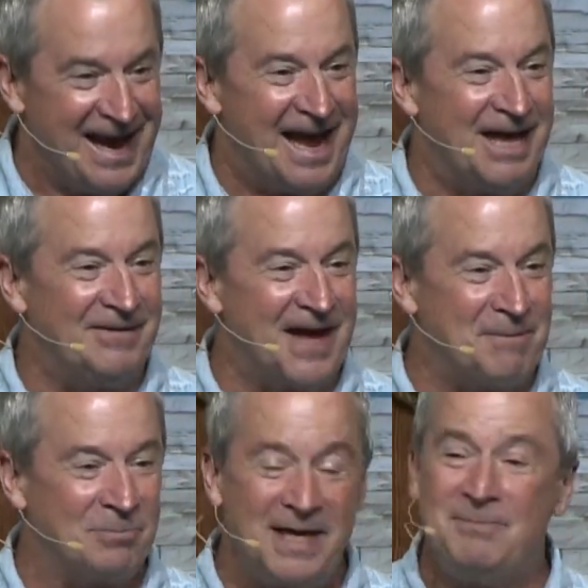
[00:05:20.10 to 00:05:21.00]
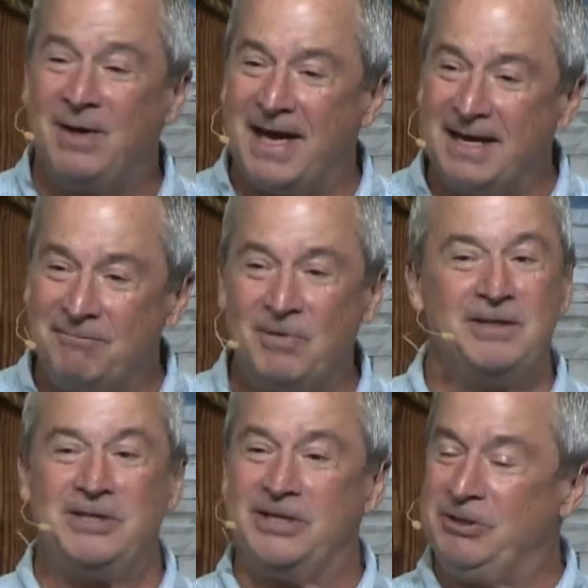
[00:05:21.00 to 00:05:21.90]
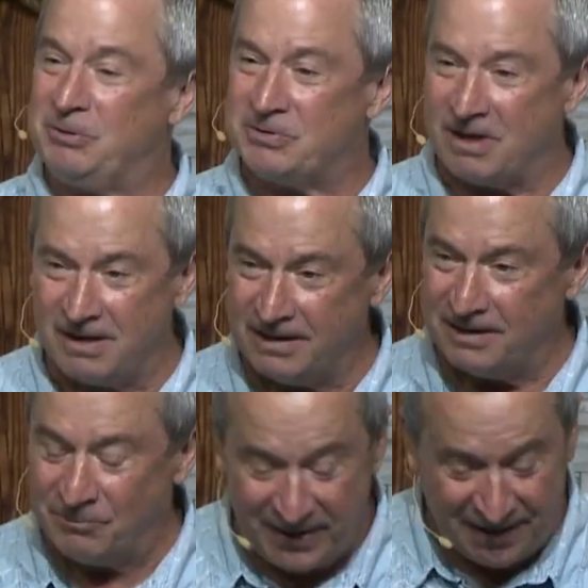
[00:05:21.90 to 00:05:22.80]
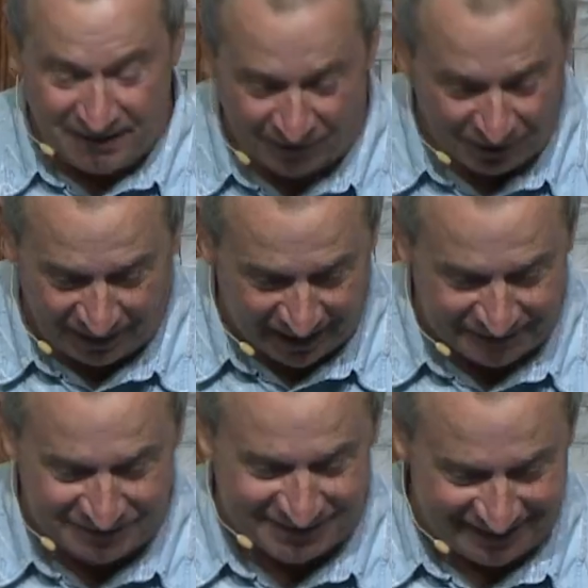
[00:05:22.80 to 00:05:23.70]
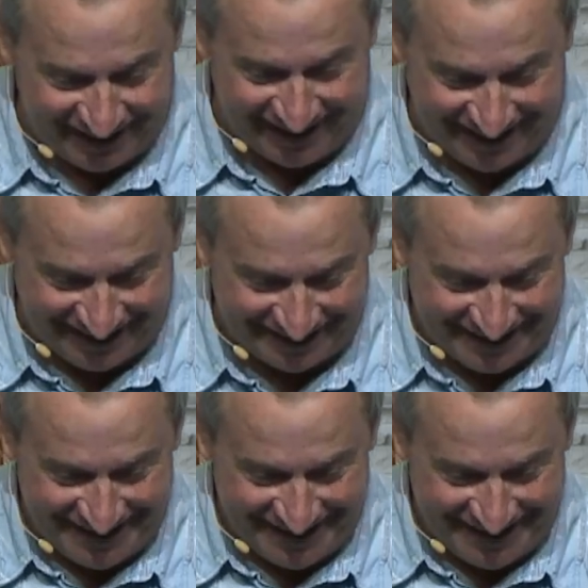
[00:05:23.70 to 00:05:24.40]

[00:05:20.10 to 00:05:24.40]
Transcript: And that blame game continues on in many of our lives today.